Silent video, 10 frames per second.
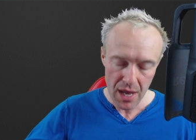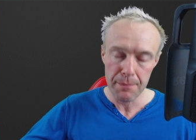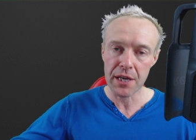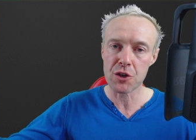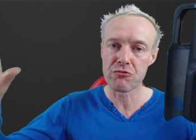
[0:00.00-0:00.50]

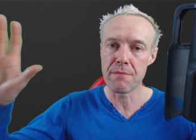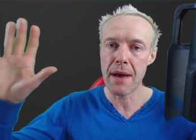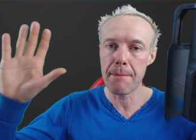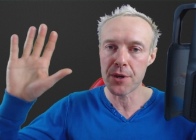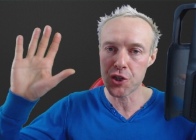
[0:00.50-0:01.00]
because
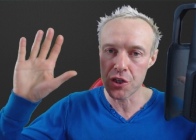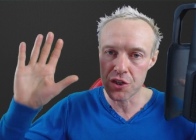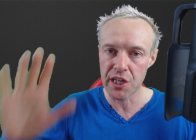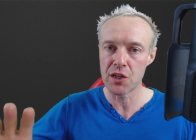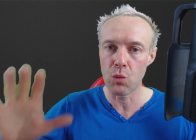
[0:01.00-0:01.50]
remember, she
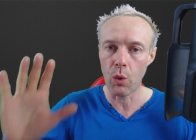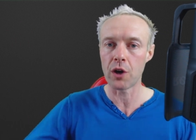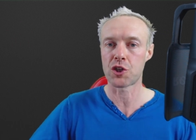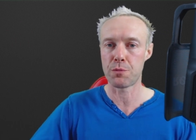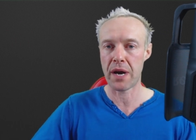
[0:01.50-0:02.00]
didn't
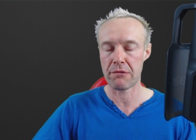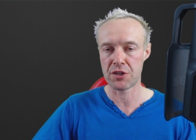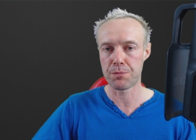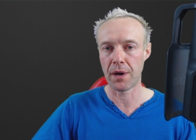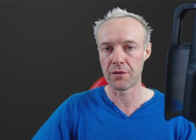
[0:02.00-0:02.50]
watch my
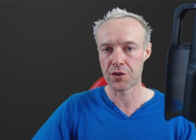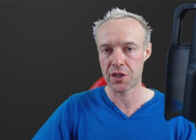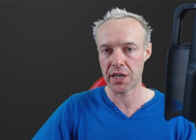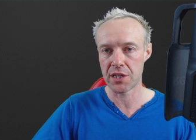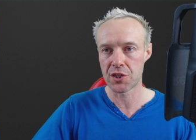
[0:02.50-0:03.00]

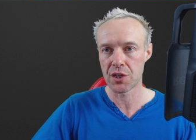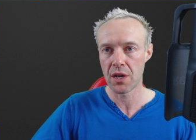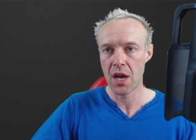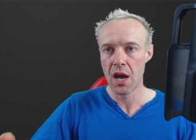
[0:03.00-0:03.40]
responses